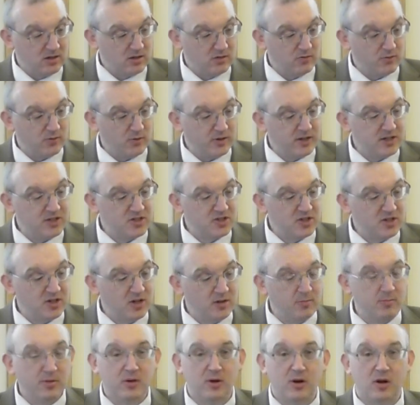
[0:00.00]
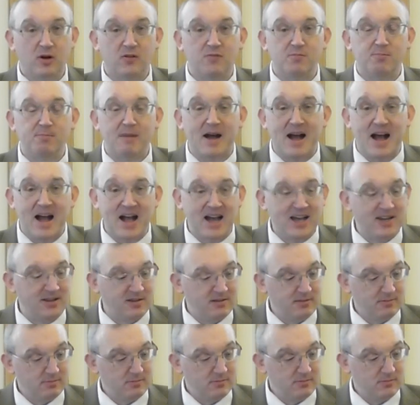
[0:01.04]
for it is the number of man.
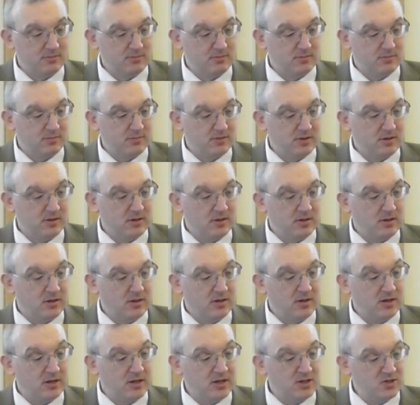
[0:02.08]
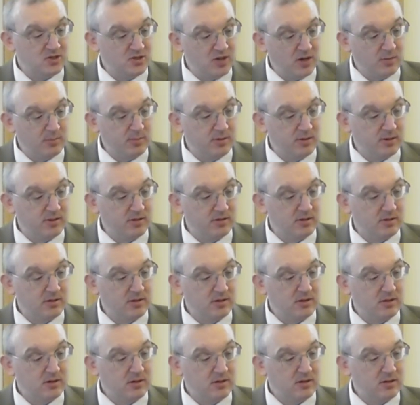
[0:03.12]
And his
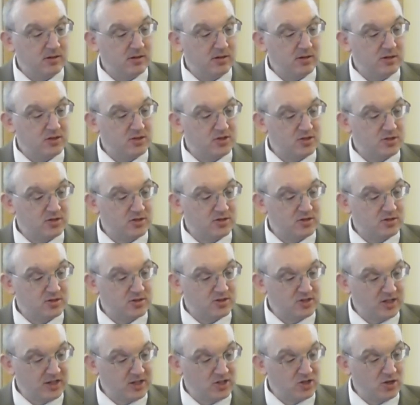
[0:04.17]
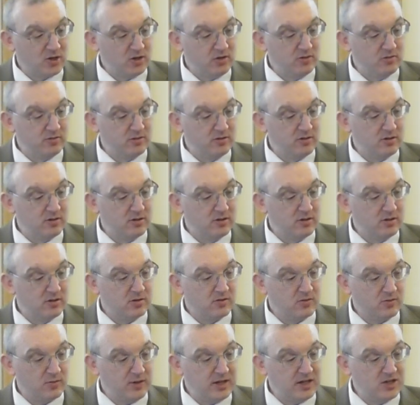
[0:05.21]
number is
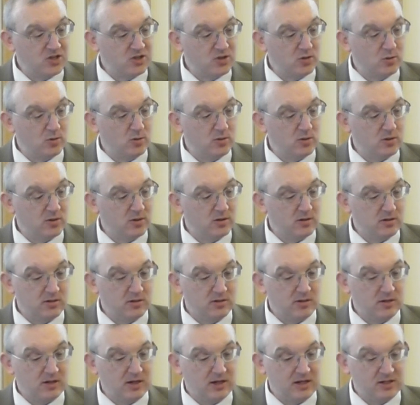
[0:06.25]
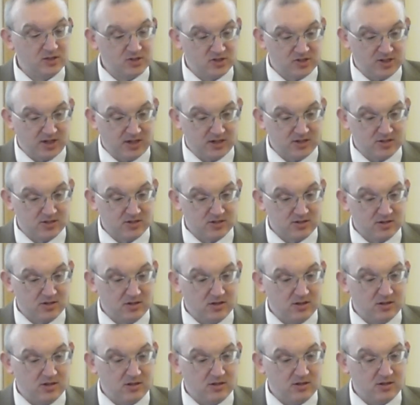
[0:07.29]
666.
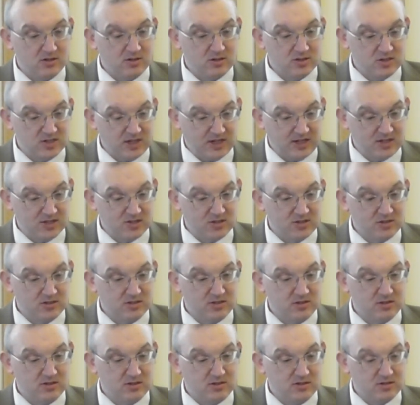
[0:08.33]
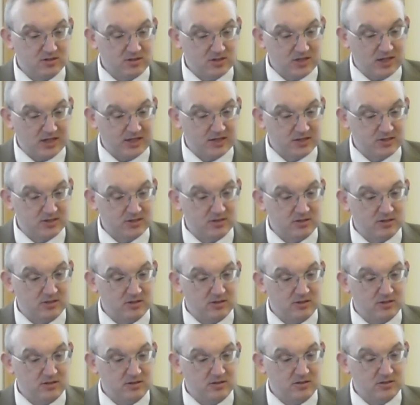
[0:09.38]

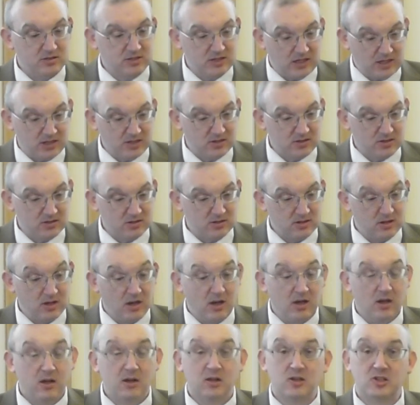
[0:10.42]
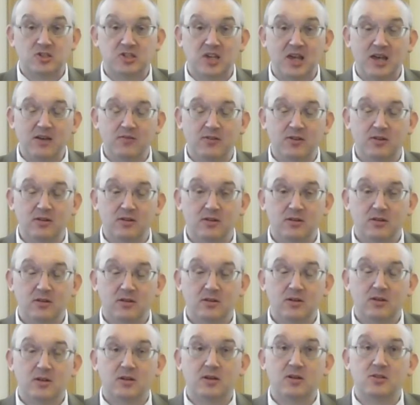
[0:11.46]
666. And 7
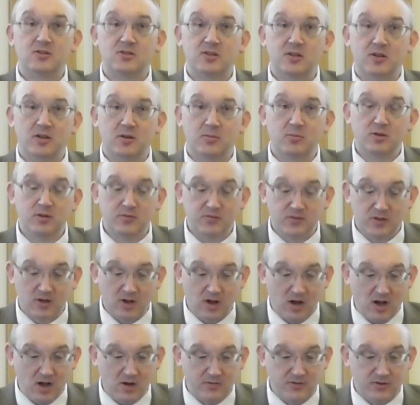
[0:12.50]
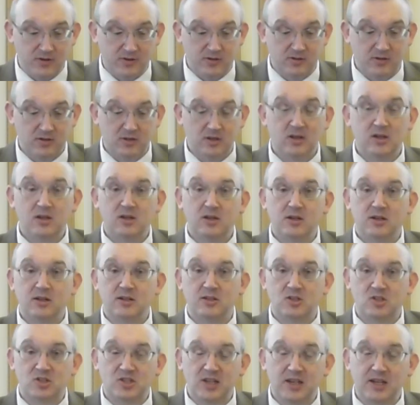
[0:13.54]
is the number of the covenant.
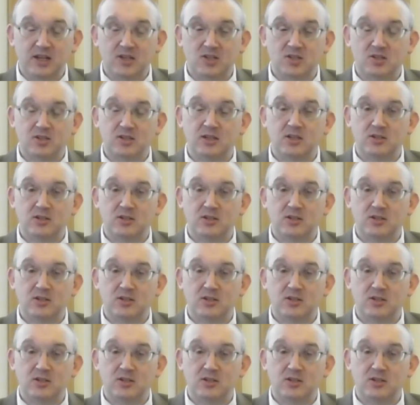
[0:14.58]
And 6